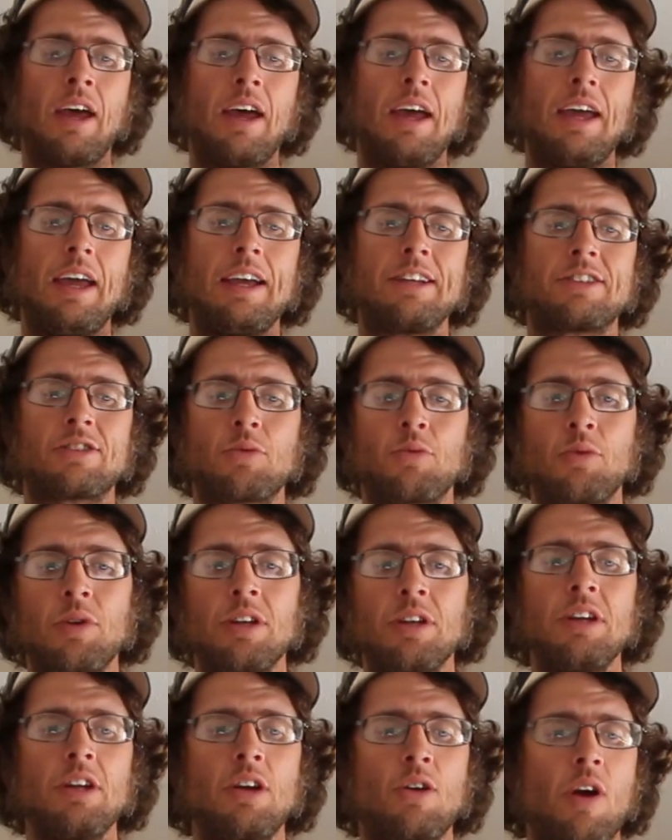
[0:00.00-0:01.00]
It's a
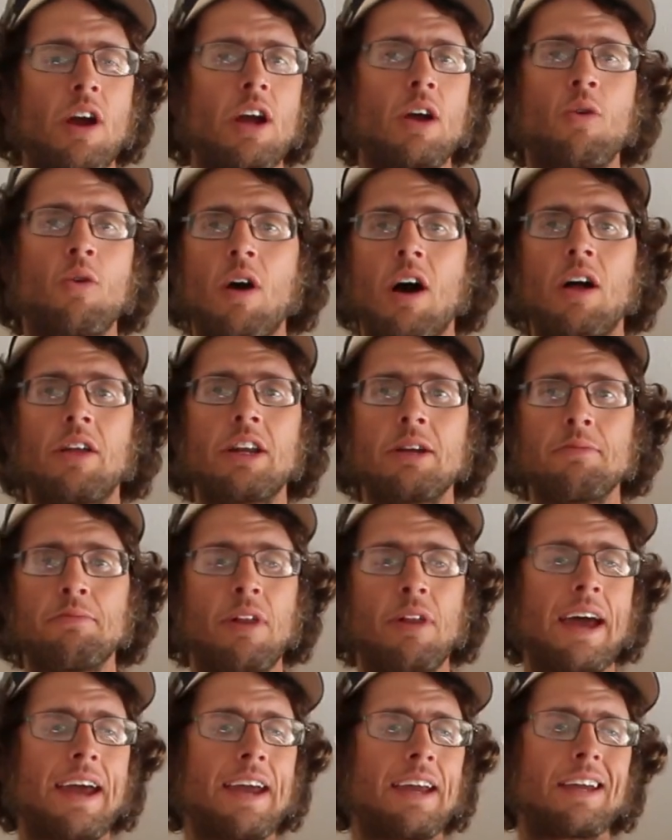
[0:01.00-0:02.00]
really great quality
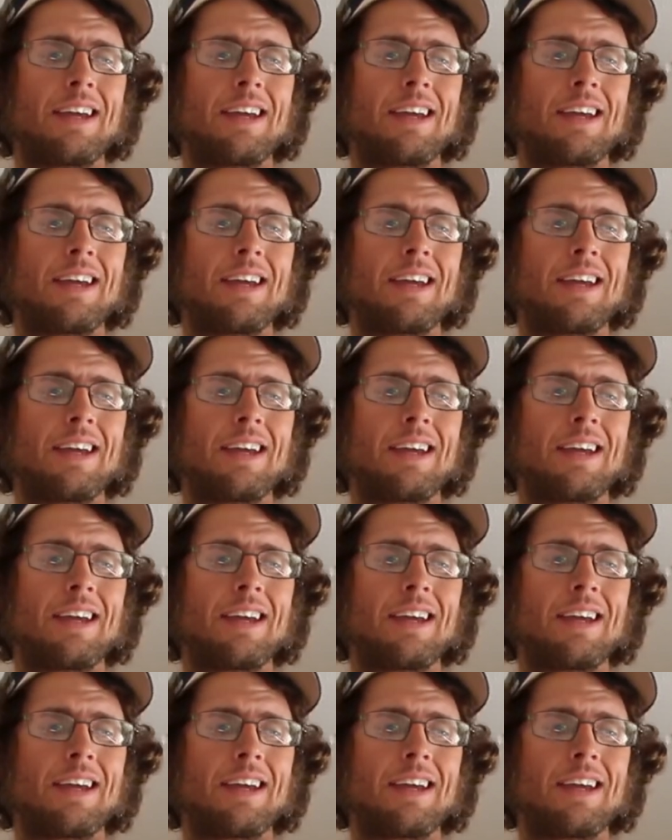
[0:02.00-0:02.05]
blank.